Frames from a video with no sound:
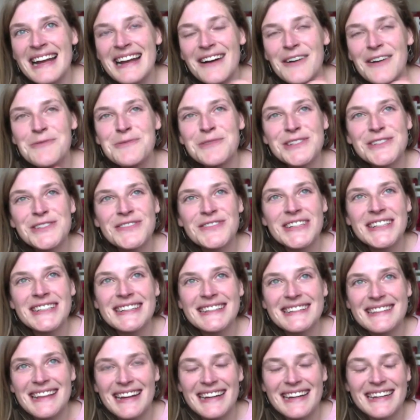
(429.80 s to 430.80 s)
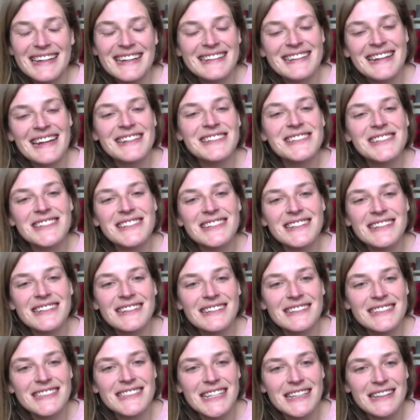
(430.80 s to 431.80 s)
And I almost feel like that
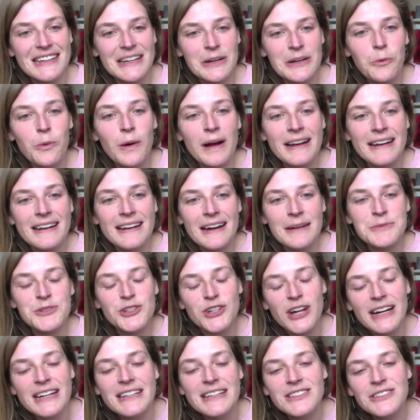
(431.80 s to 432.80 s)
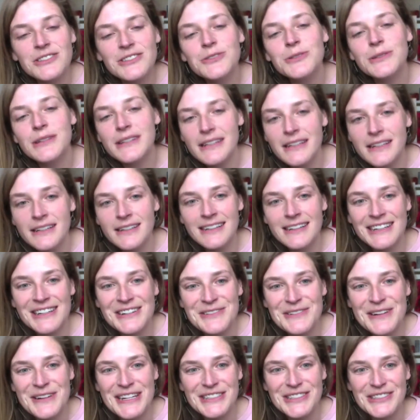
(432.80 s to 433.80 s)
connects to like what I'm trying to do
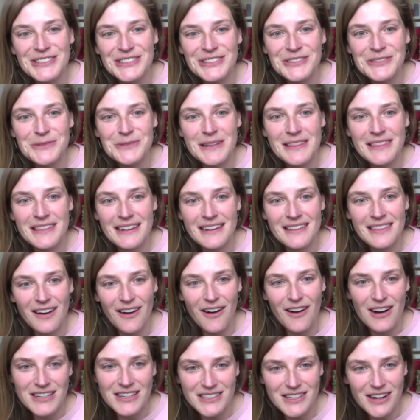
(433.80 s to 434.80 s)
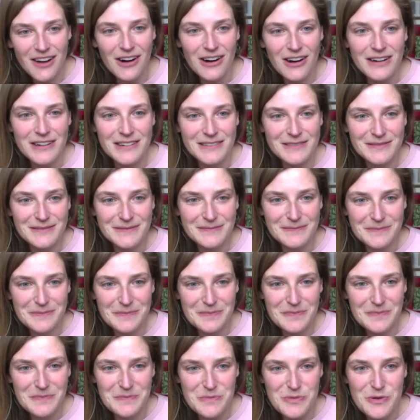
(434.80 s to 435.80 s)
here in a way too, with like the heart to heart
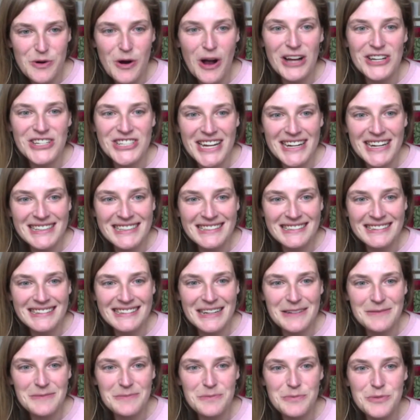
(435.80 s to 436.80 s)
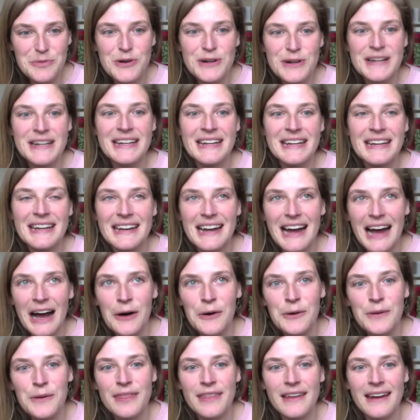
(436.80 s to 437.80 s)
project, and like putting
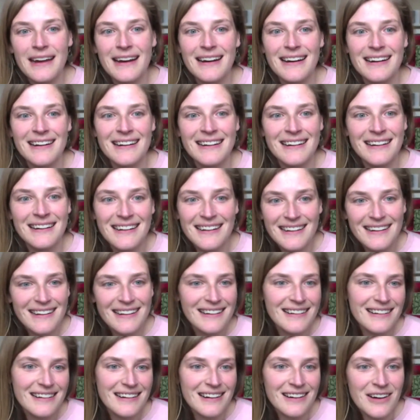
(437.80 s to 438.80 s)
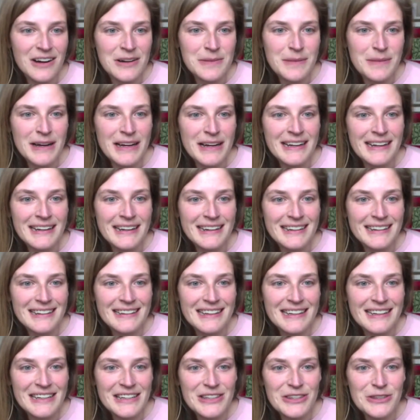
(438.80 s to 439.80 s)
it out there on
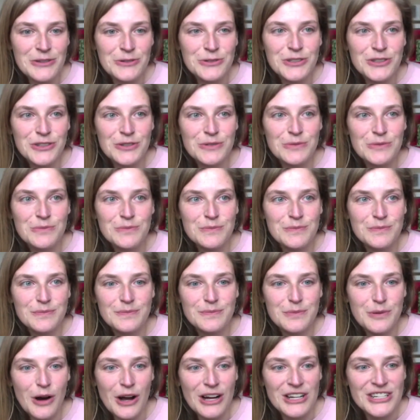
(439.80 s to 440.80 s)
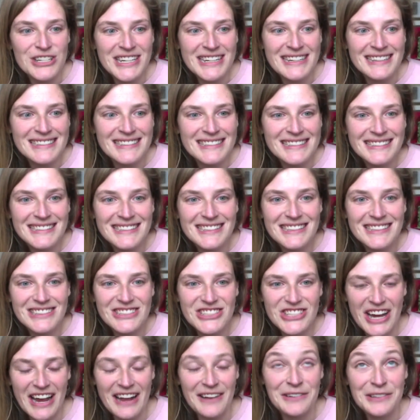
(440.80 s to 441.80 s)
my like YouTube project
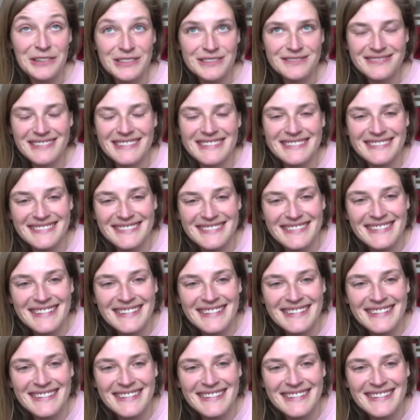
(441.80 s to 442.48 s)
channel.